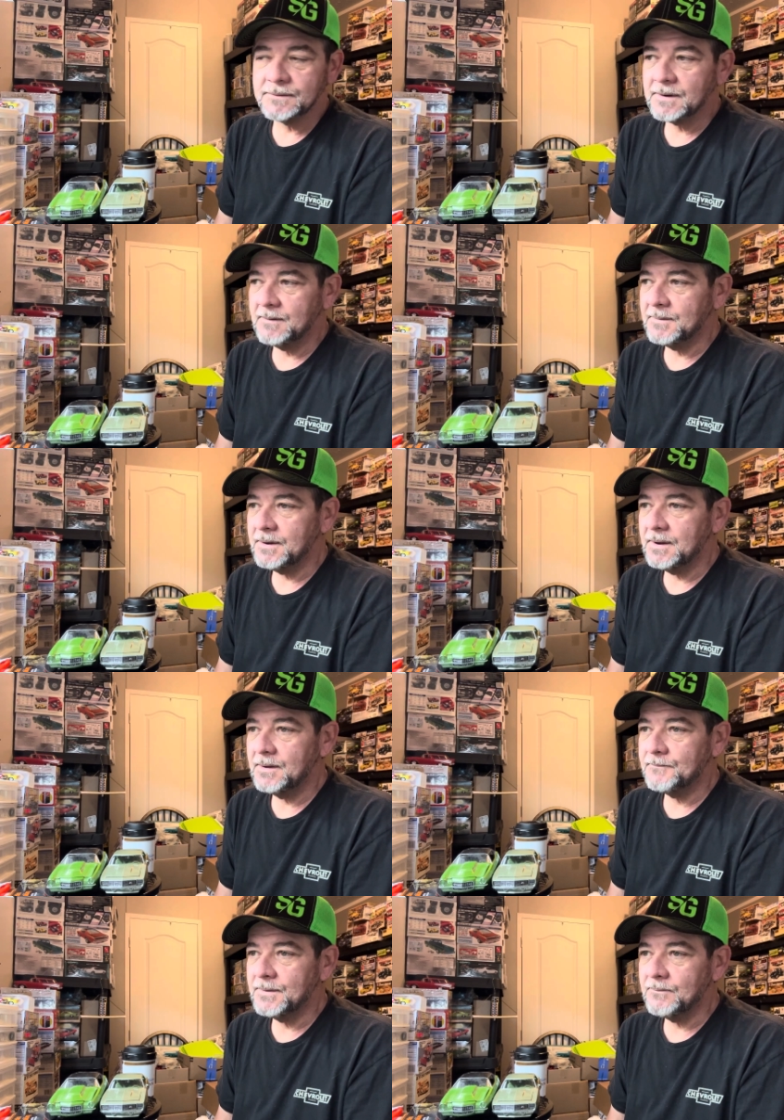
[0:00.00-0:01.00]
coming
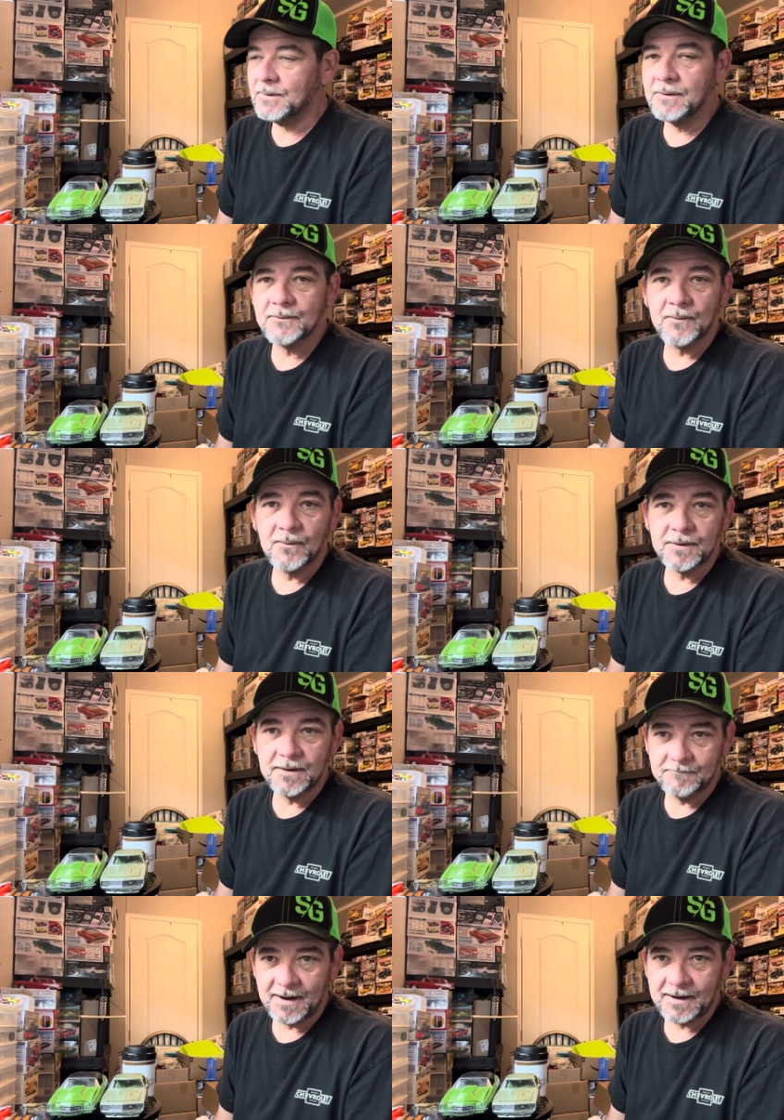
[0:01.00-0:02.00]
up, but we look forward to
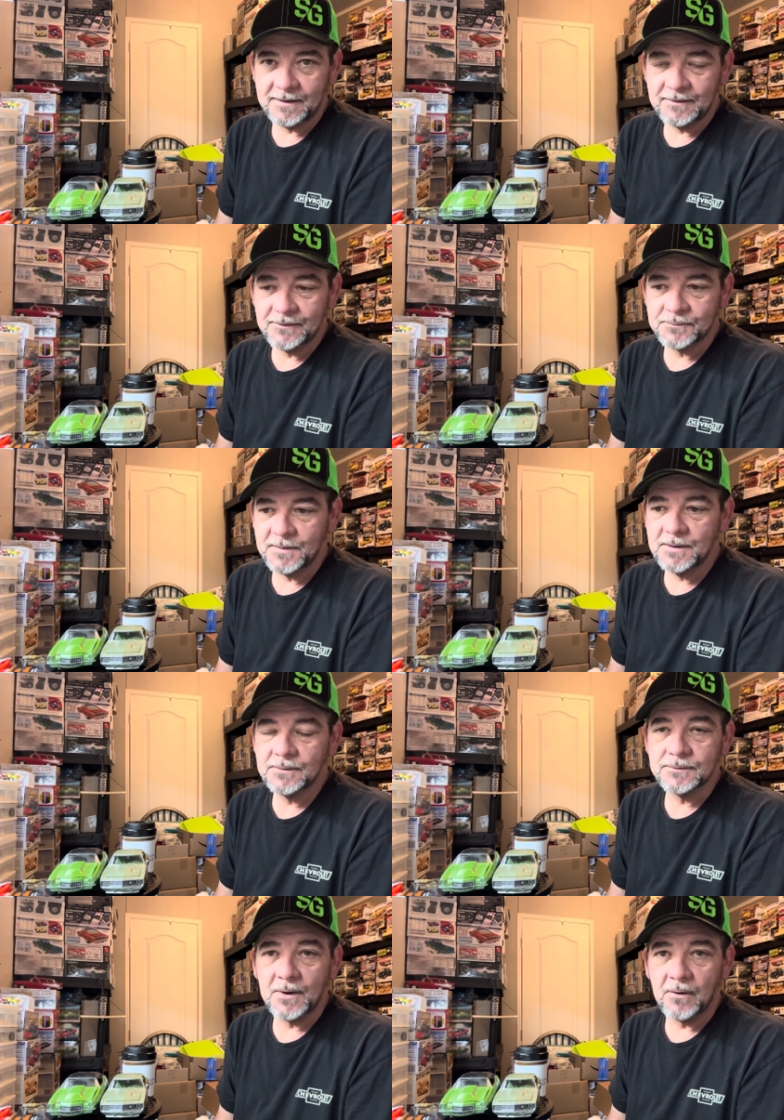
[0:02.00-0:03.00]
getting back into this
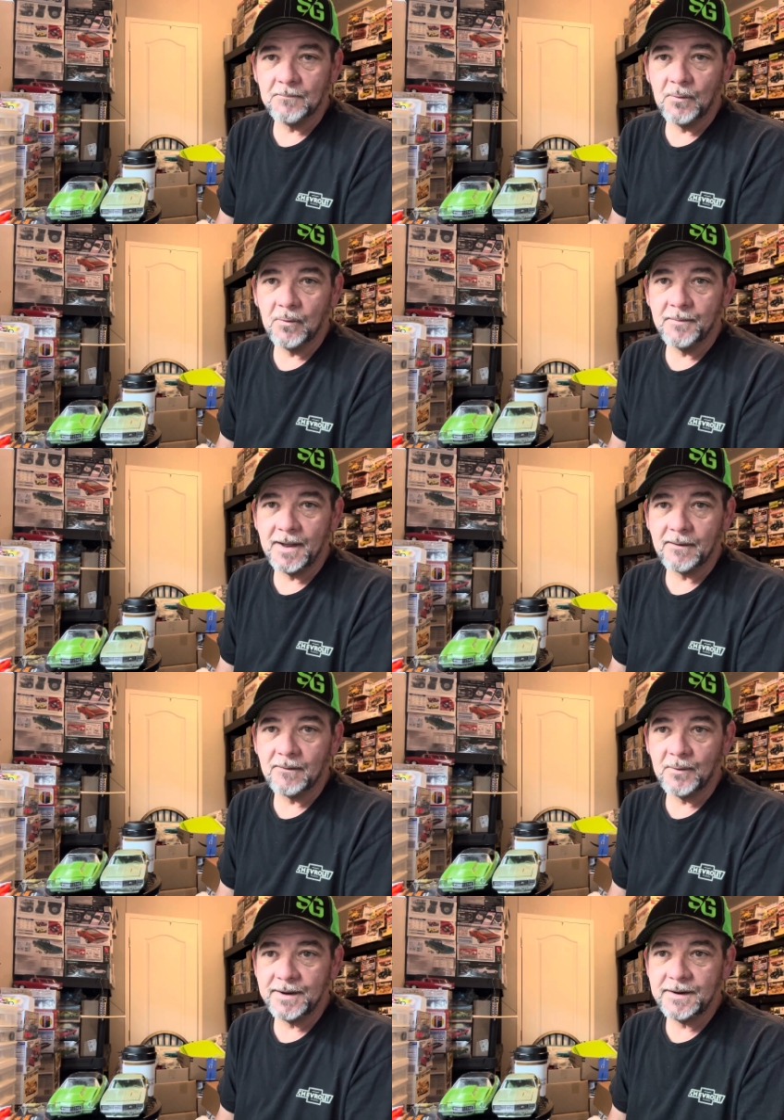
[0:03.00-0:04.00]
build and talking more about
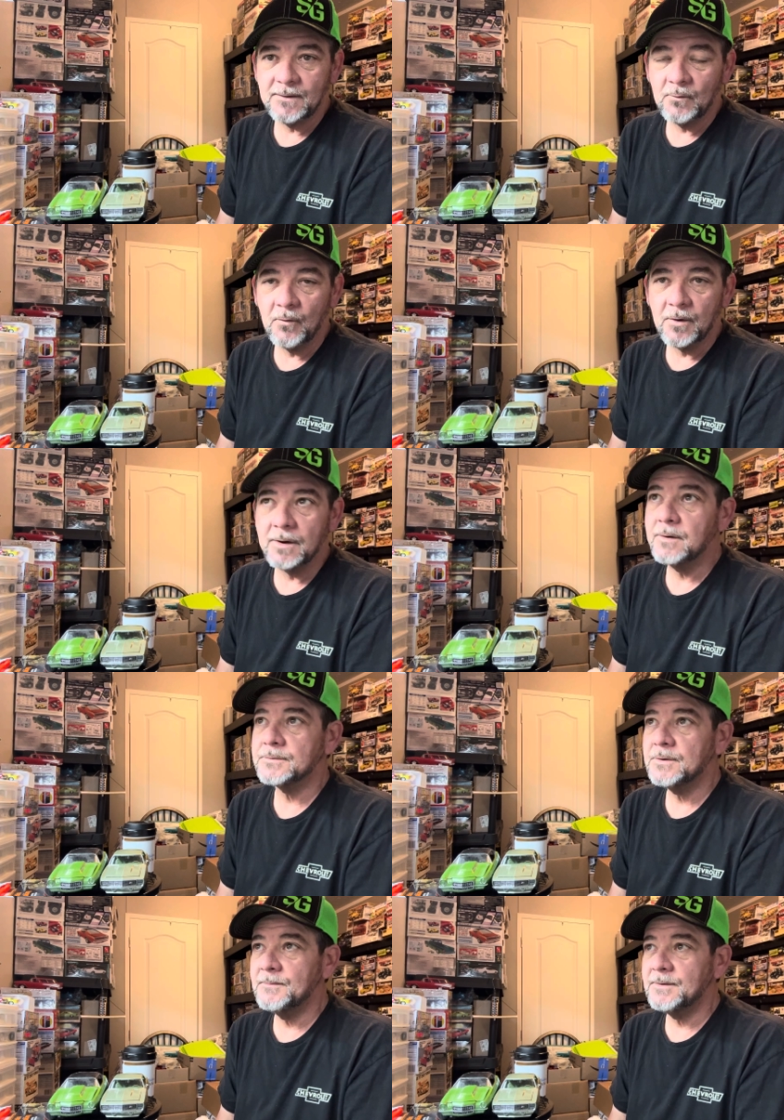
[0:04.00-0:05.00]
our Weekend Warriors
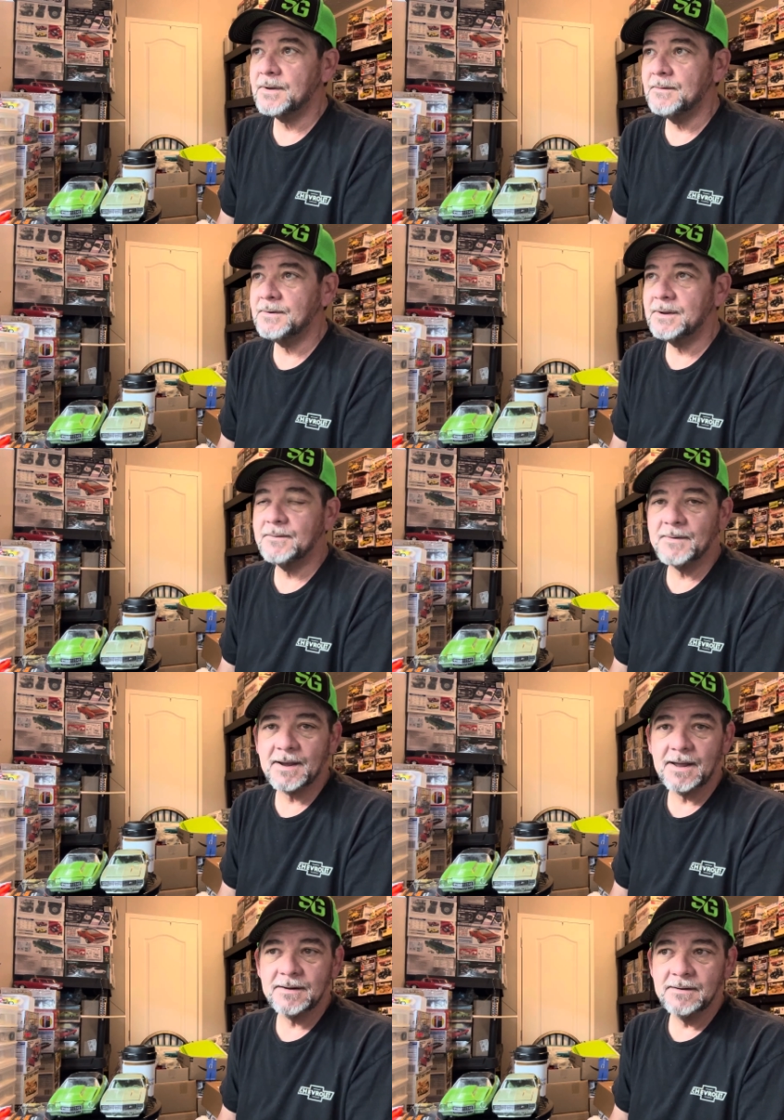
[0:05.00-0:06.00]
coming up. I
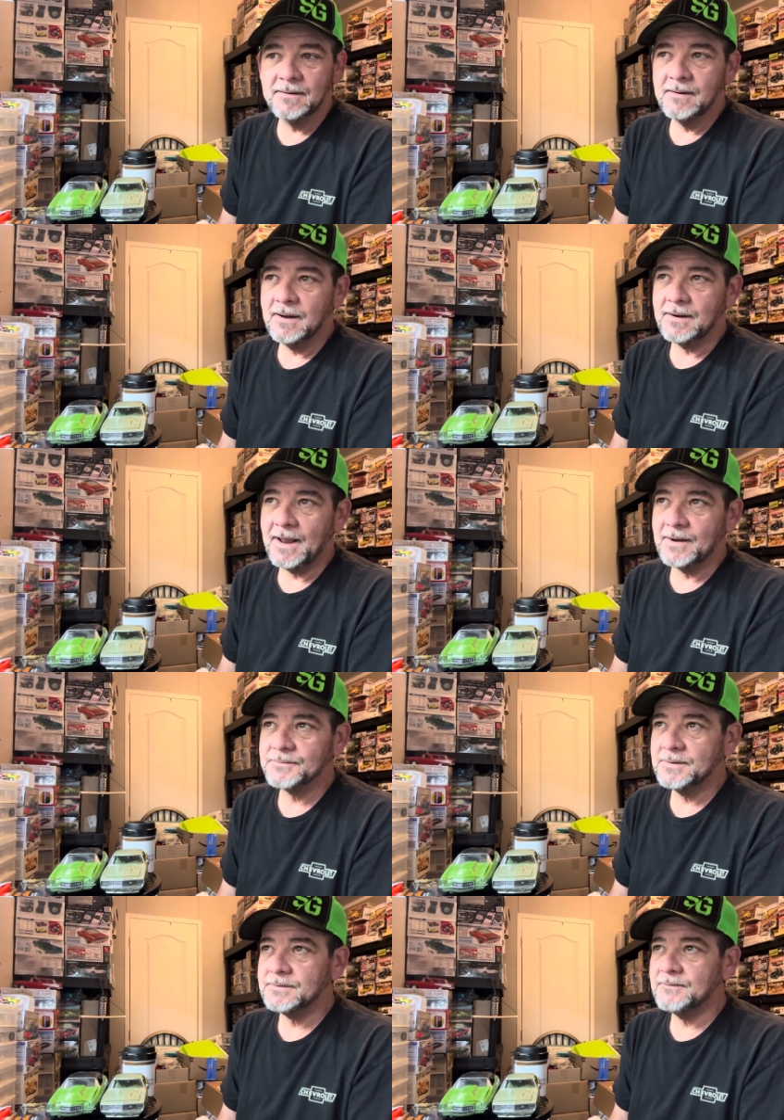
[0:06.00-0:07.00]
got
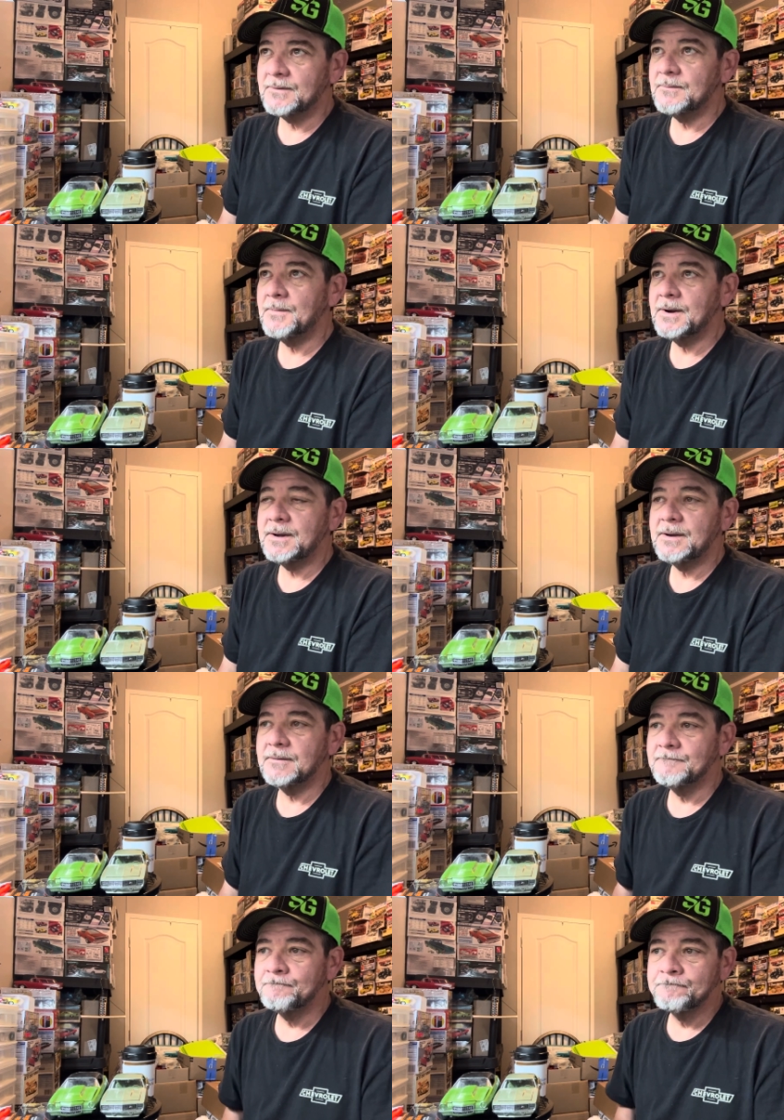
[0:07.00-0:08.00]
announcements of everybody
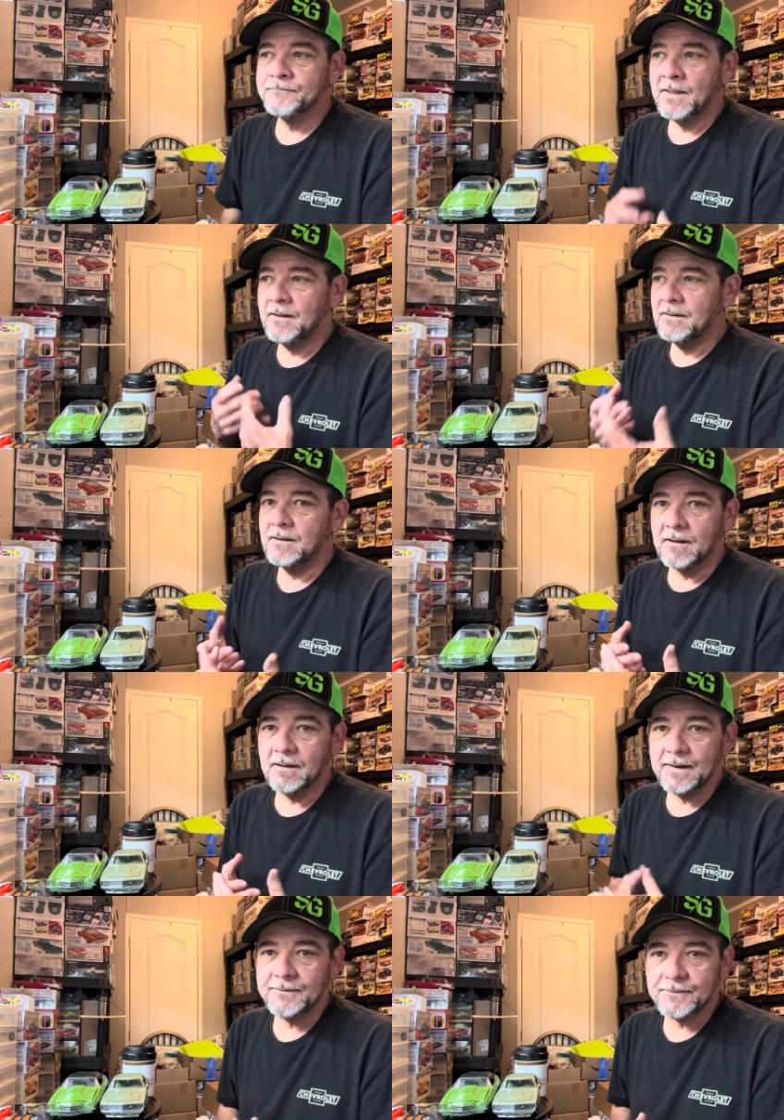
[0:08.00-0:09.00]
and
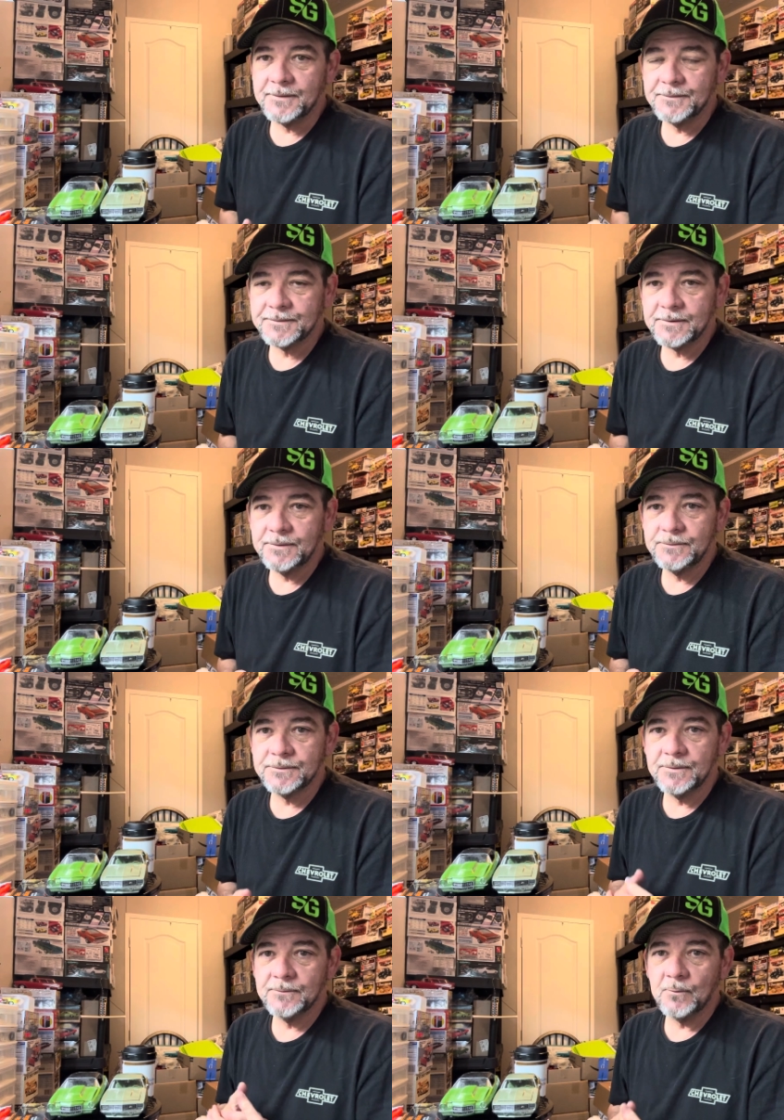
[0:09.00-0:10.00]
introducing who's
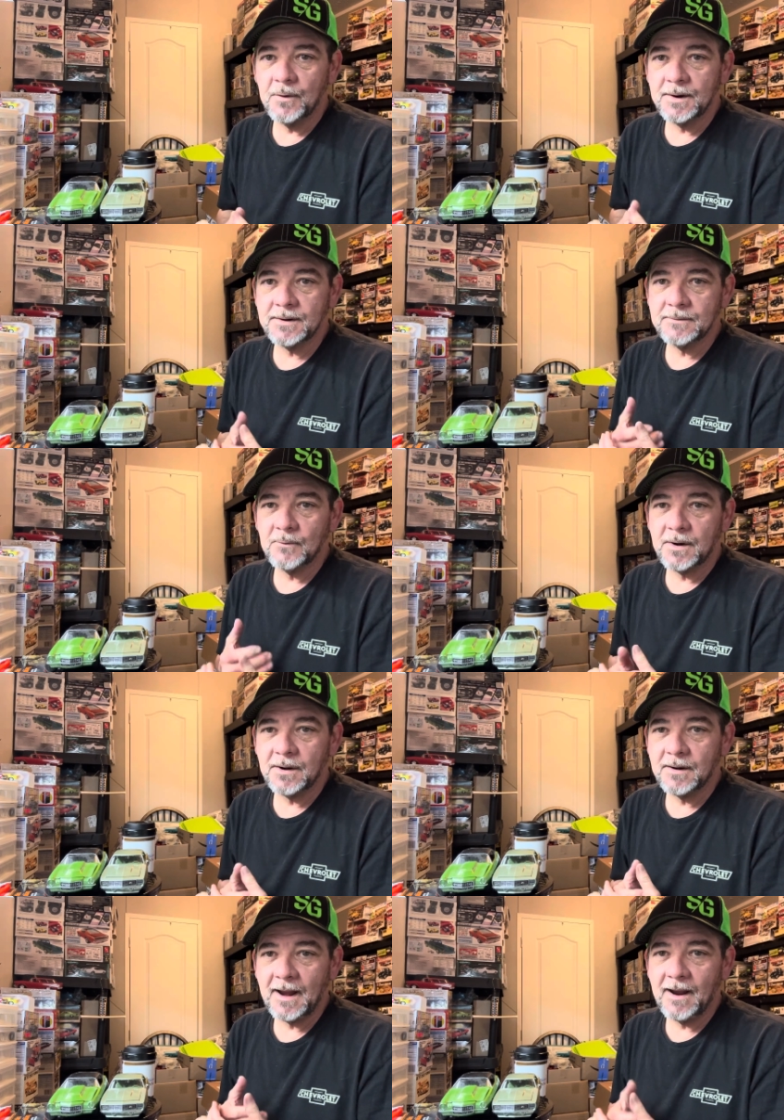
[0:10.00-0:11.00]
doing what, where,
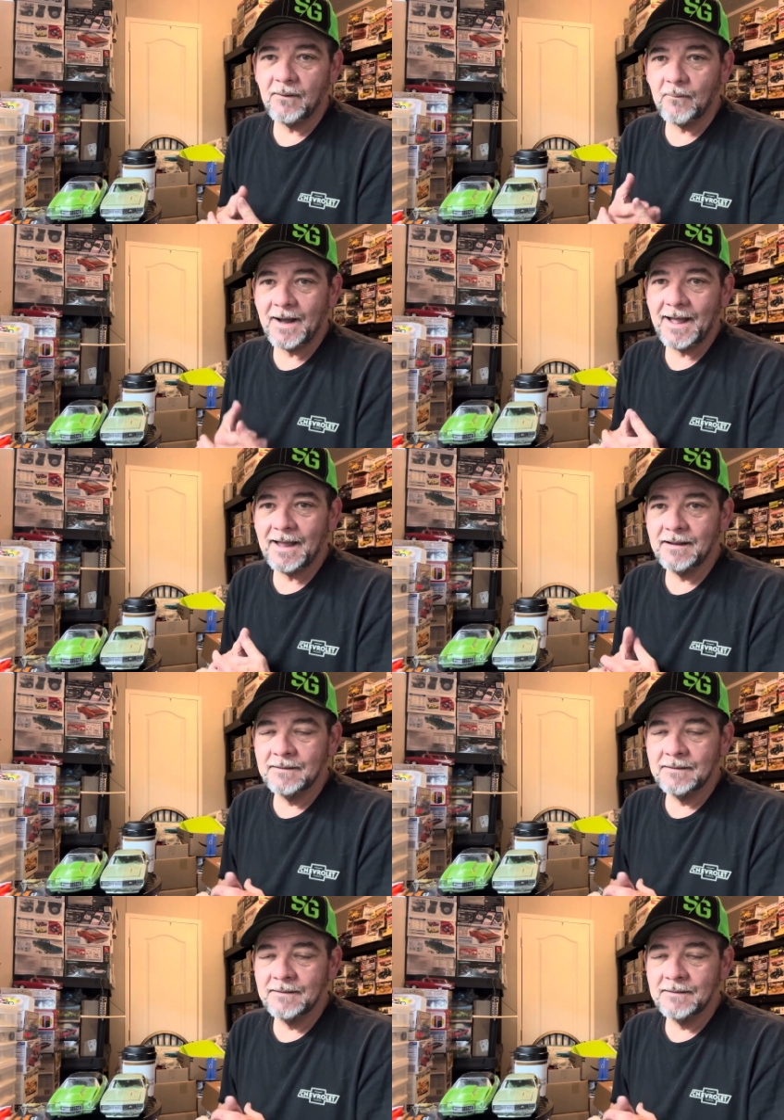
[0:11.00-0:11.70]
and how, why.